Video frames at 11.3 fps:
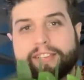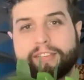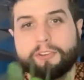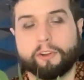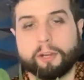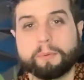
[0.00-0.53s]

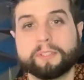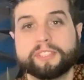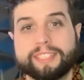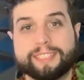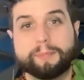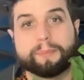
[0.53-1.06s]
normal
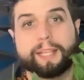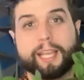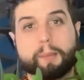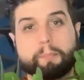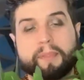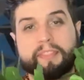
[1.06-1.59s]
ZZ
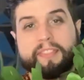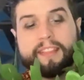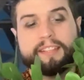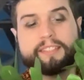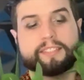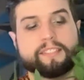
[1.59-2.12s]
plant, but
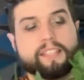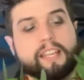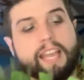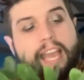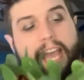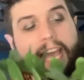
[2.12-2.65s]
this
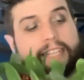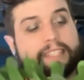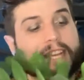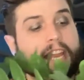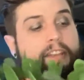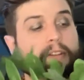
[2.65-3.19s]

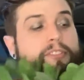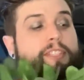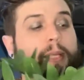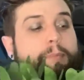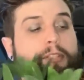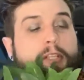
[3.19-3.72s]
hasn't had new
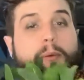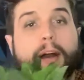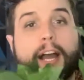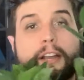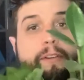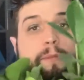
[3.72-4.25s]
stems in a
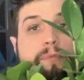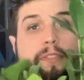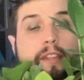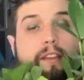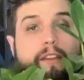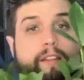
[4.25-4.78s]
while.
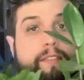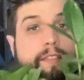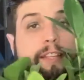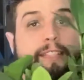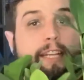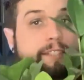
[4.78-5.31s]

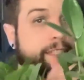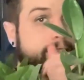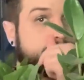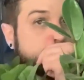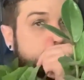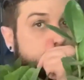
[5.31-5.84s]
This actually
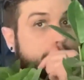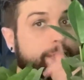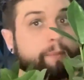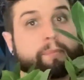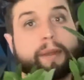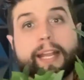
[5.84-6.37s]
sits at a really
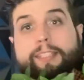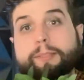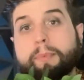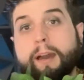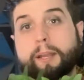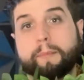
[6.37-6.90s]
bright
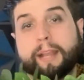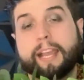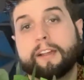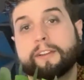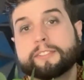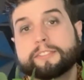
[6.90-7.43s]
spot in my
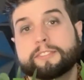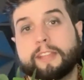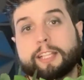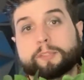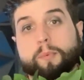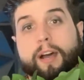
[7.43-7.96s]
house, so
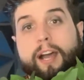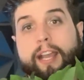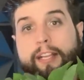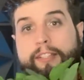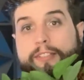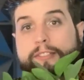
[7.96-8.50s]
that's why
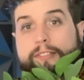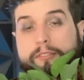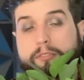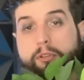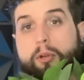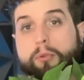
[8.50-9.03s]
it's
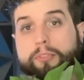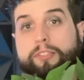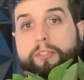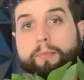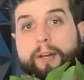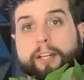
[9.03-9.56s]
grown
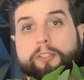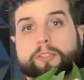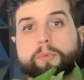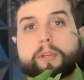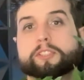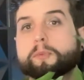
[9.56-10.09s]
so
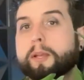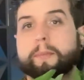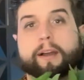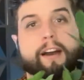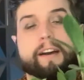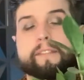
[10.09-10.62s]
much, whereas the one in my
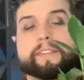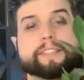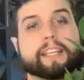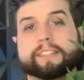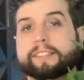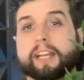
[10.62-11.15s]
office
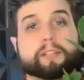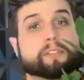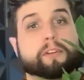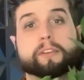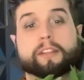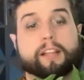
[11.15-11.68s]
has not
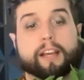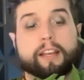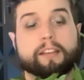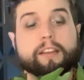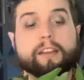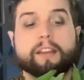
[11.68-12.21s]
grown a lot.